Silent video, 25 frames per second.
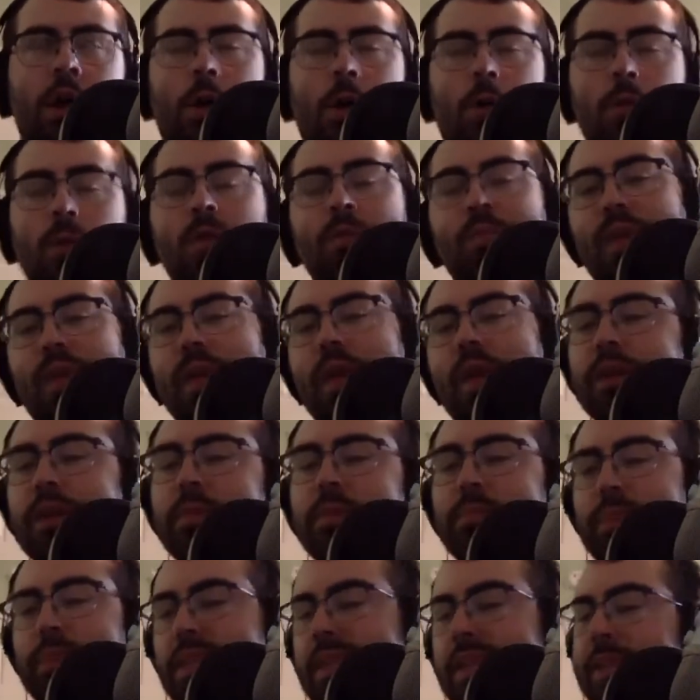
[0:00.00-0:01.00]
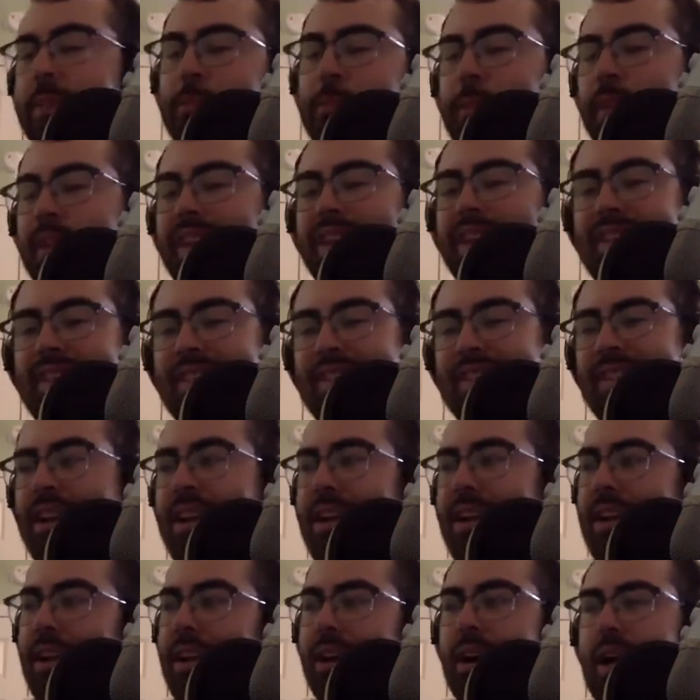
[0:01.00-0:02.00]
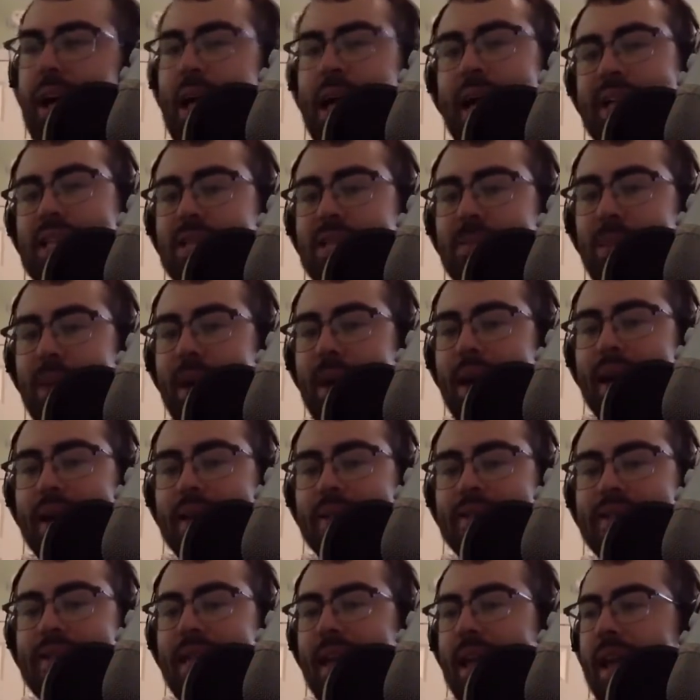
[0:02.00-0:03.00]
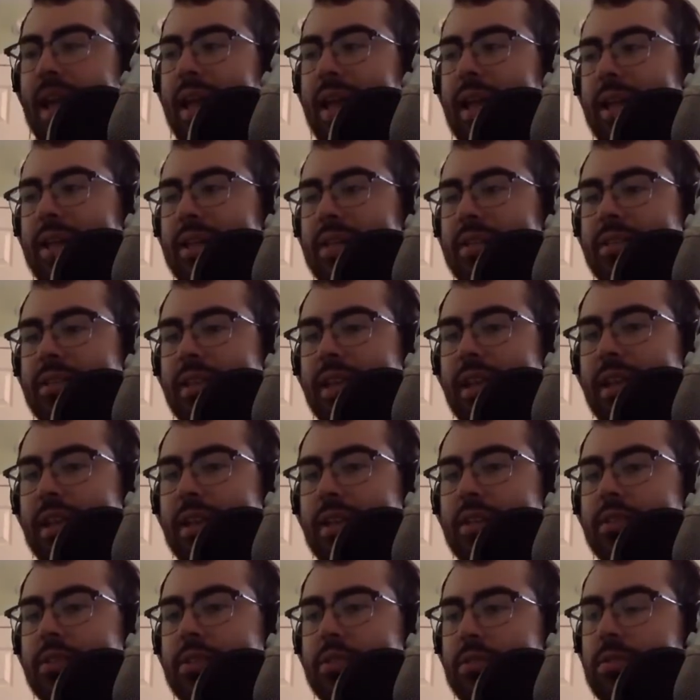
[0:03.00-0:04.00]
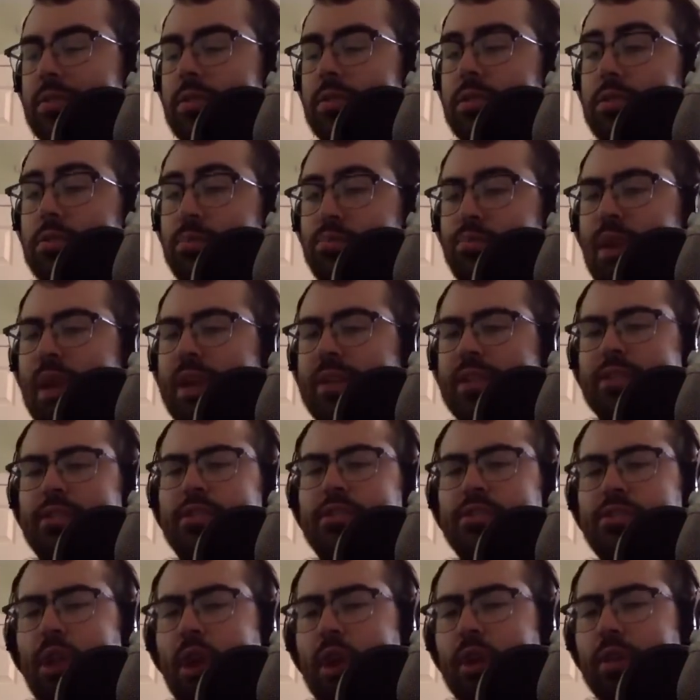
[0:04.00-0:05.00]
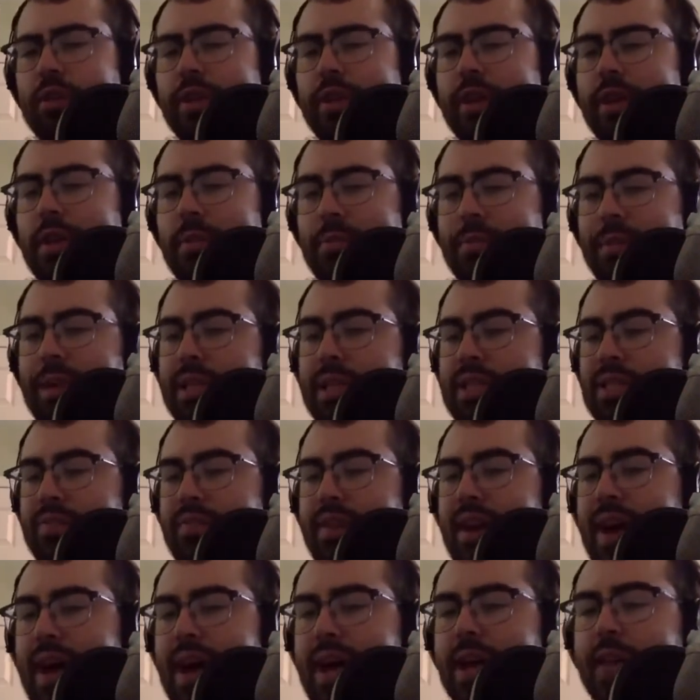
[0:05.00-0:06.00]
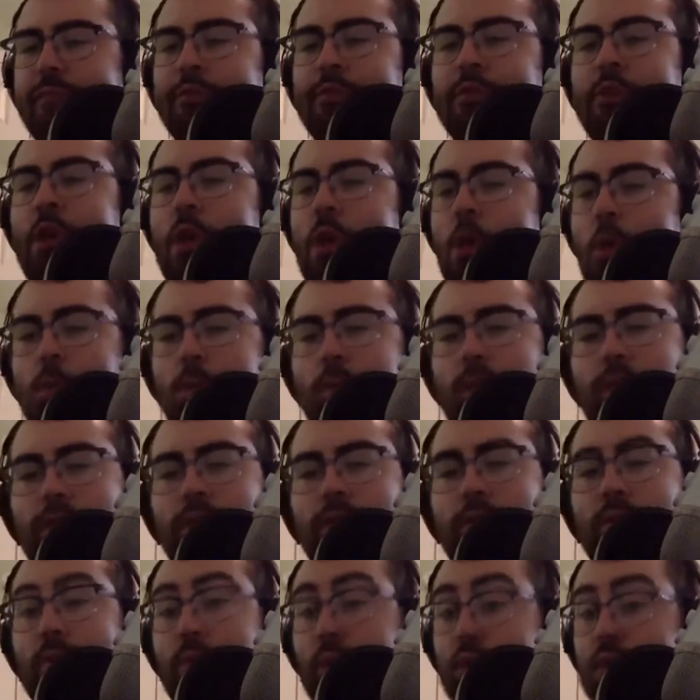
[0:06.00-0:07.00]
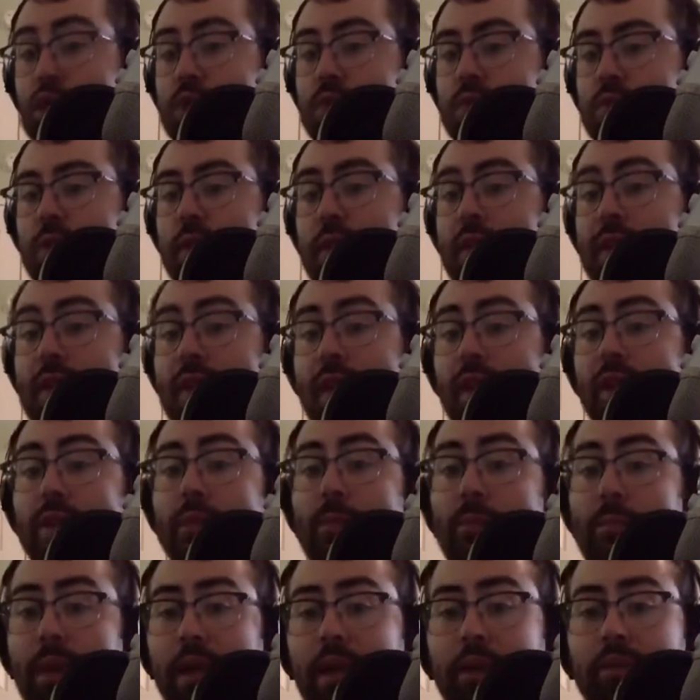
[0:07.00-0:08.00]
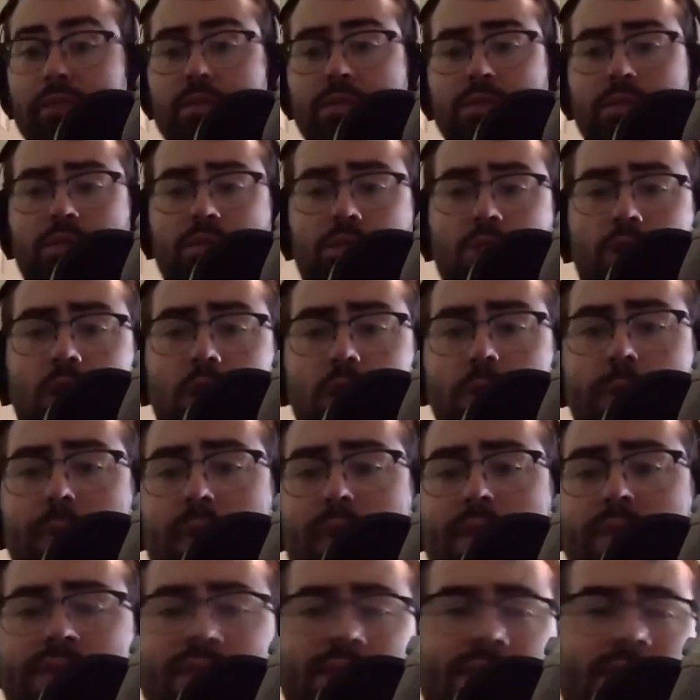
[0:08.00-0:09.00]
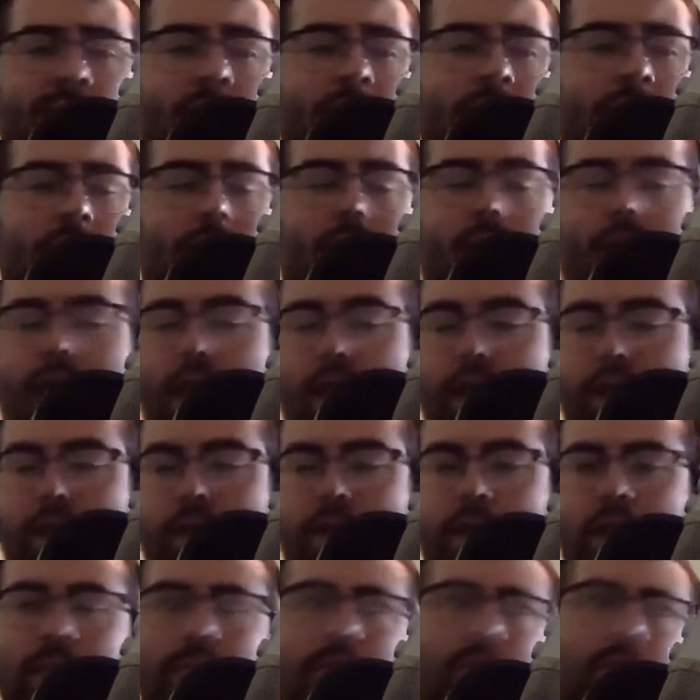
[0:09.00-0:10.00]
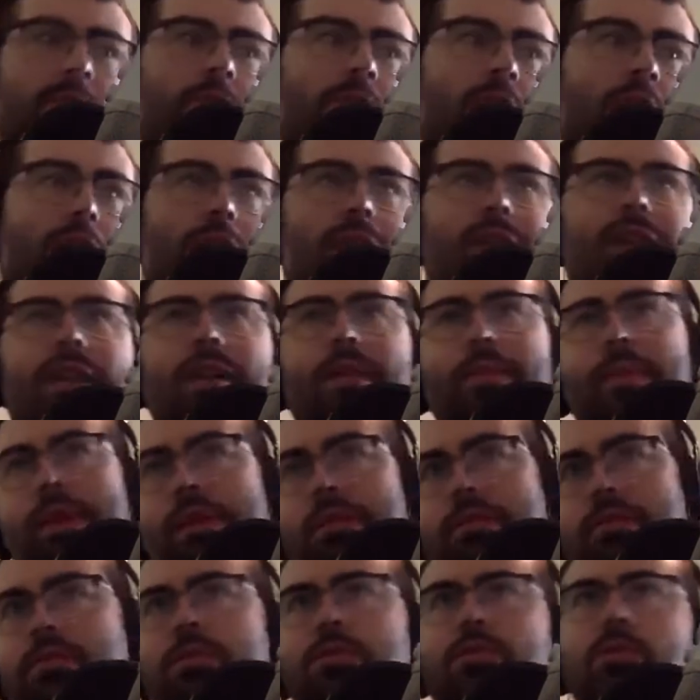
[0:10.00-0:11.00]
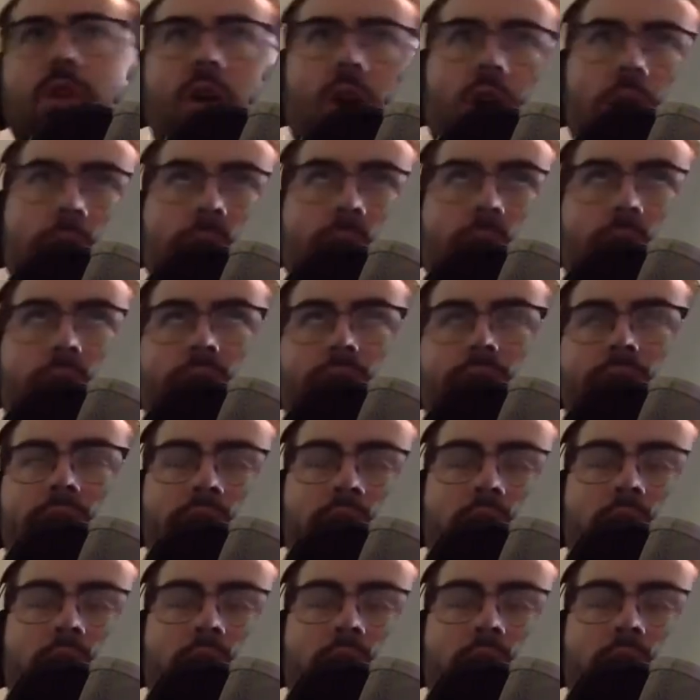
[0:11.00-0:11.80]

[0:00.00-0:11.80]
we plan to compete with Xbox and Project Scarlet in PS5 with getting a bigger install base. And, I'm thinking, well, how do they get a bigger install base?